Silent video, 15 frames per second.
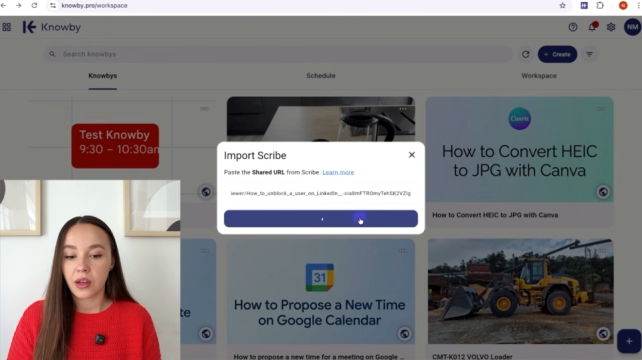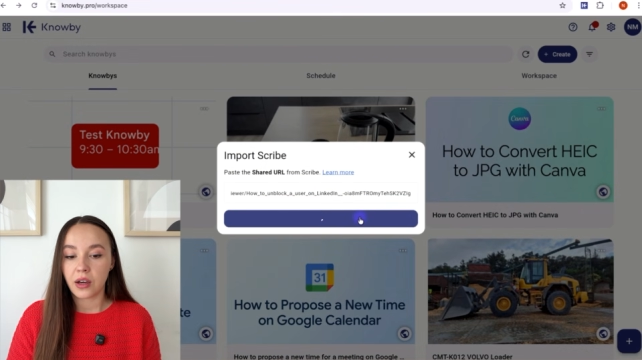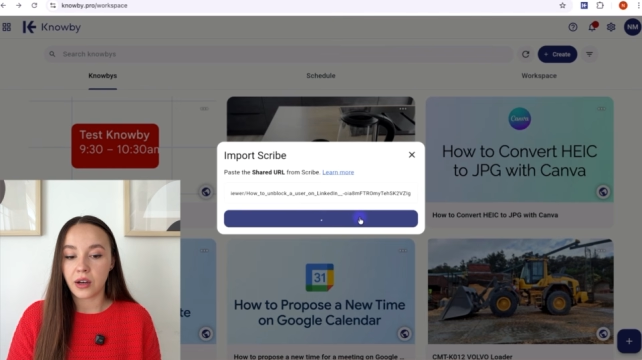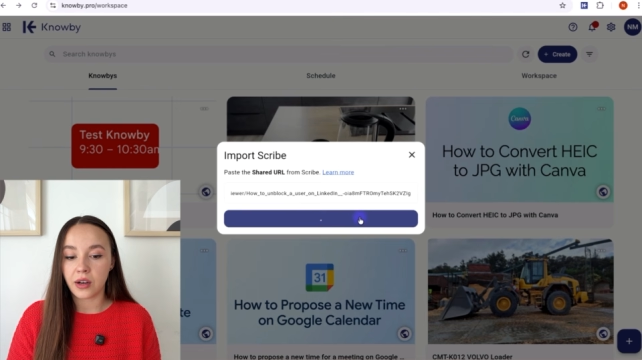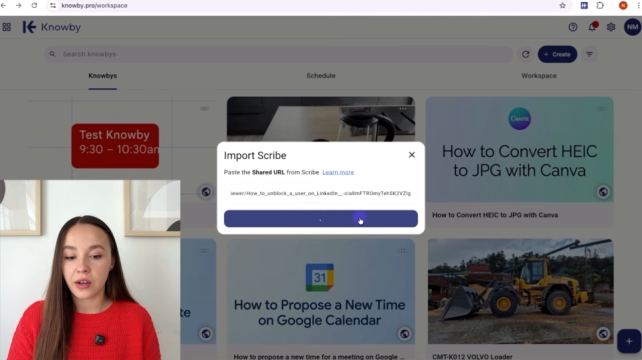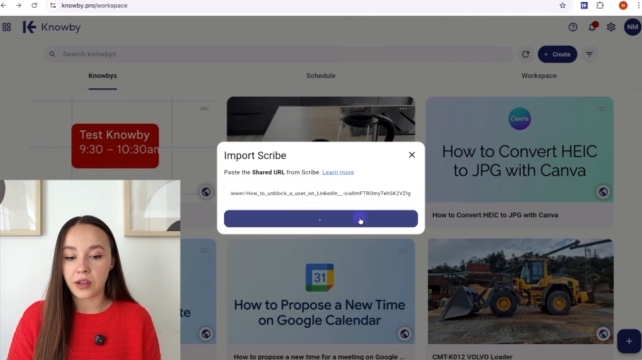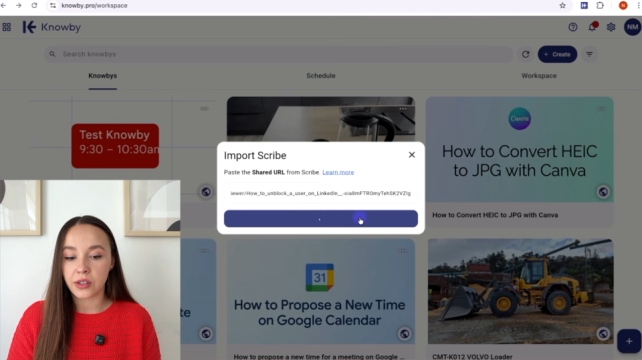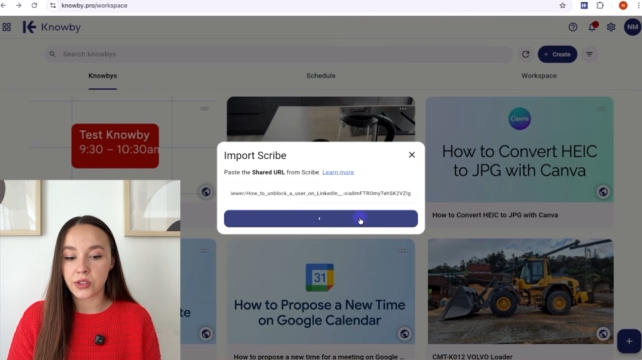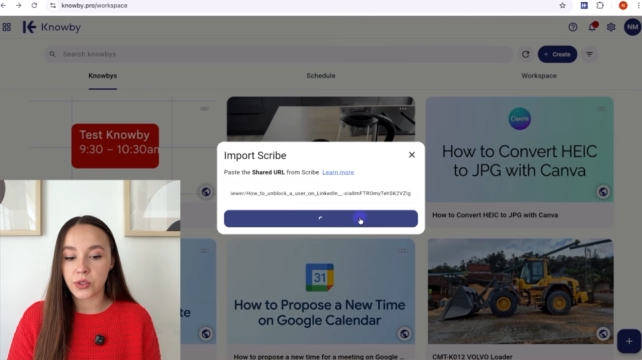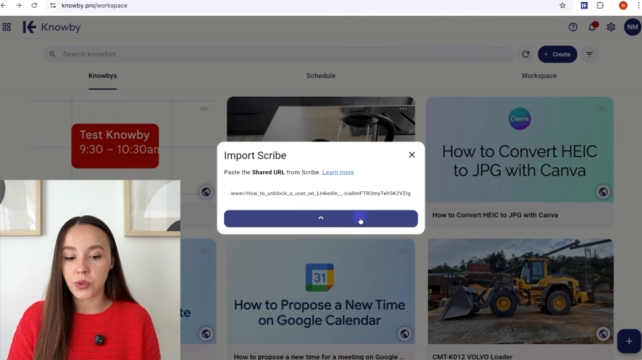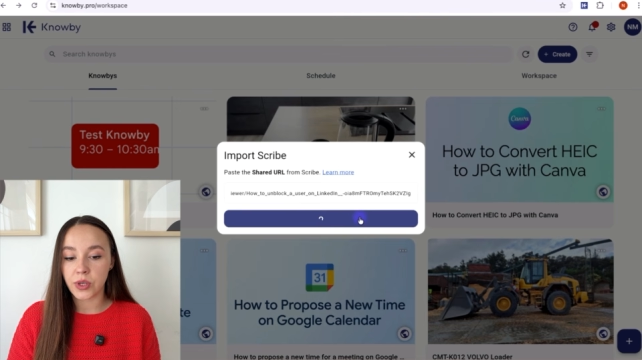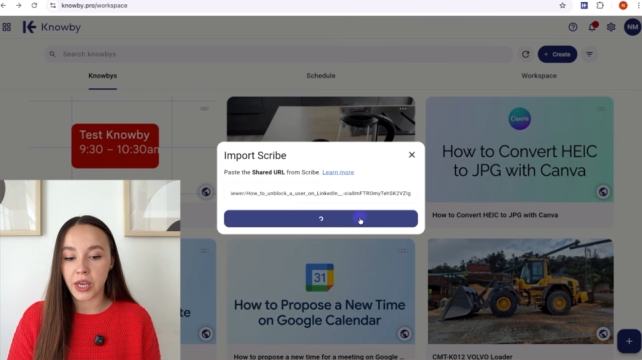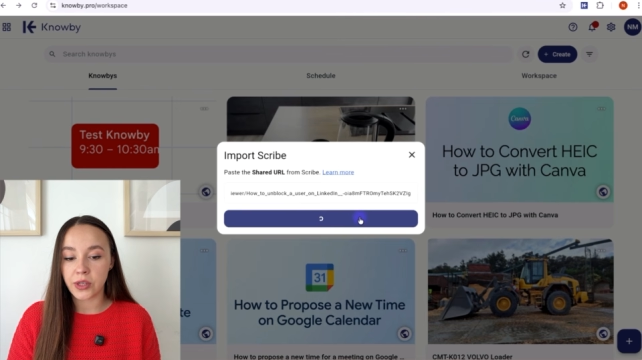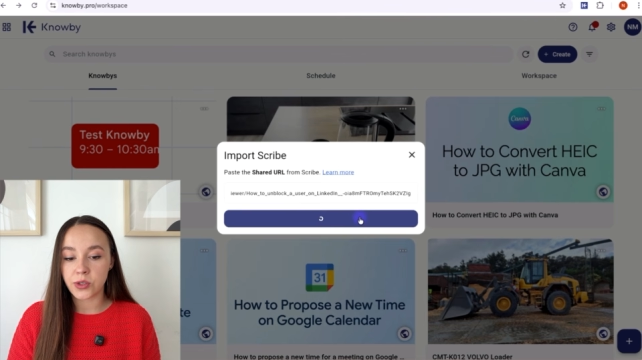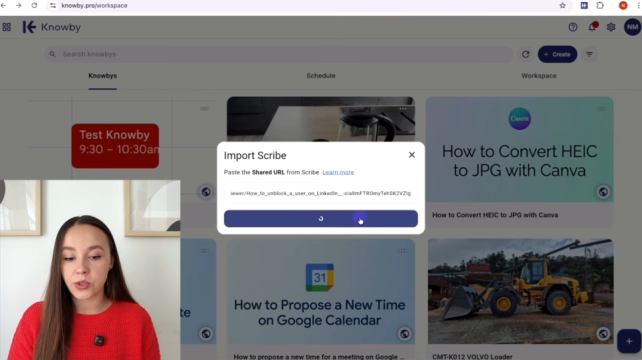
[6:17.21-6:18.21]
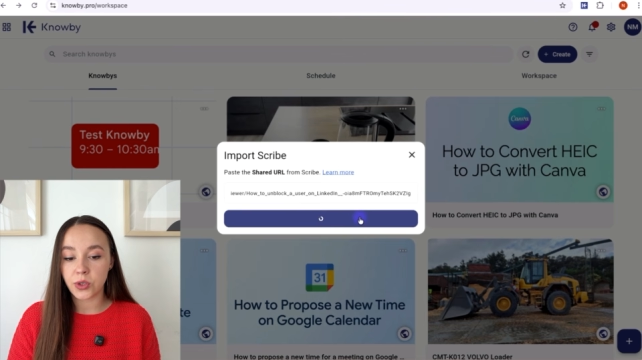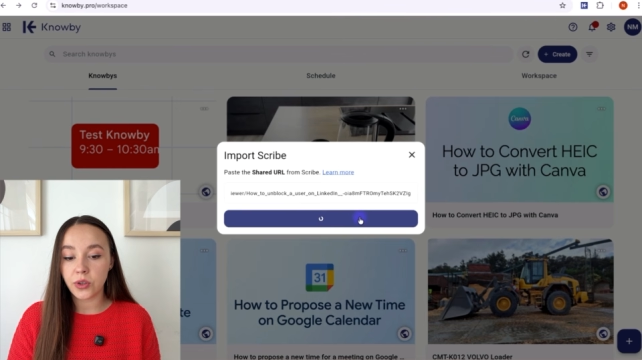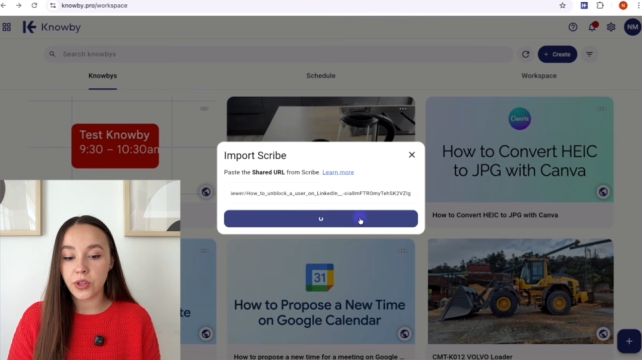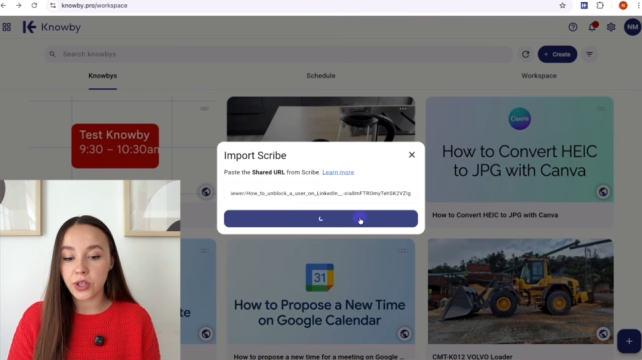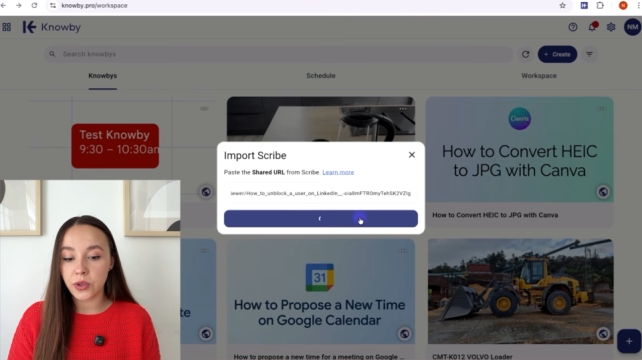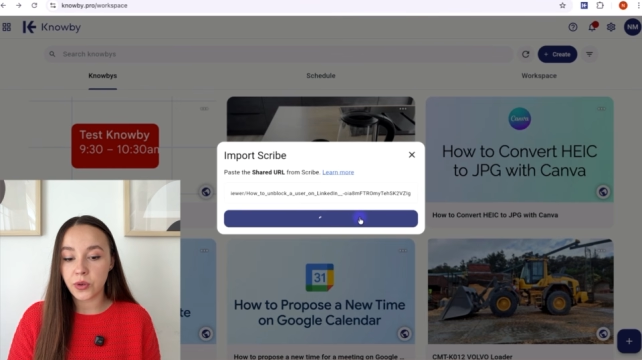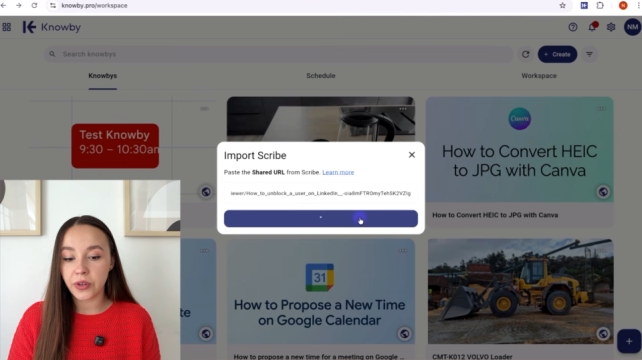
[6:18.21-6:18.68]

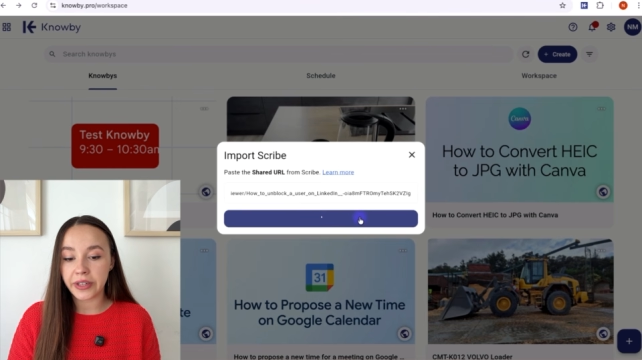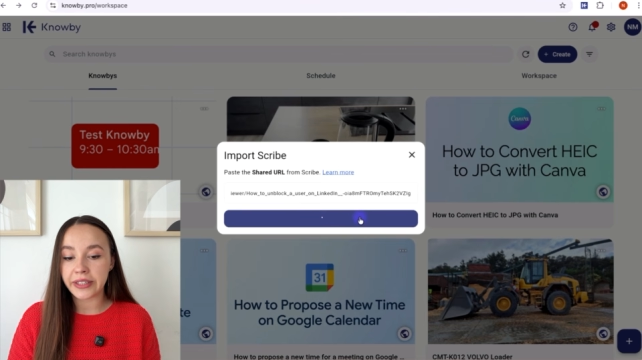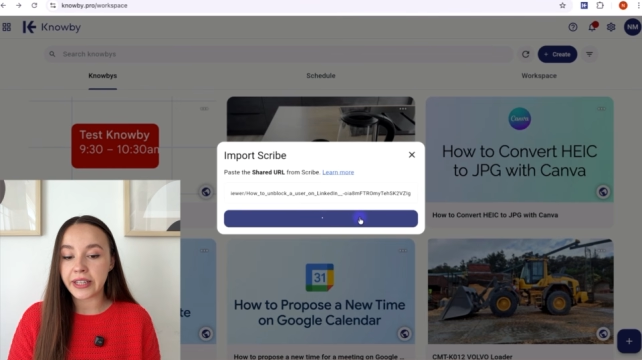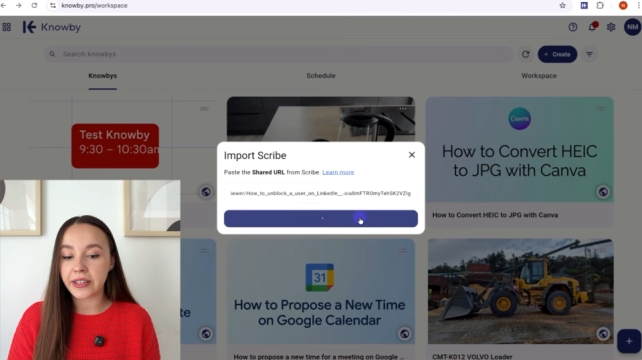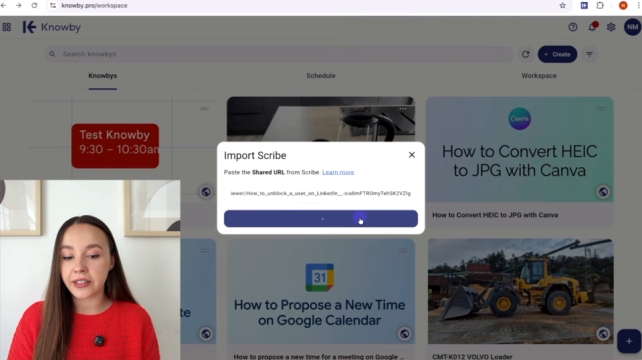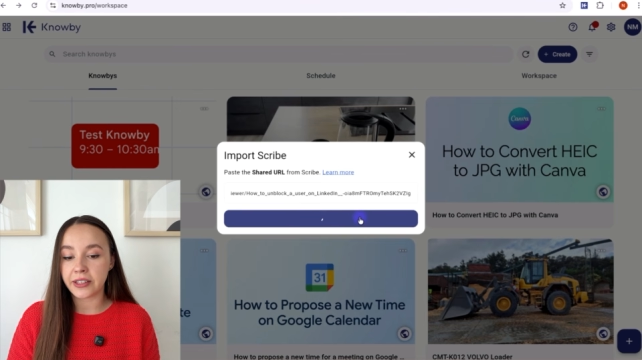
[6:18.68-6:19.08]
Insert the URL and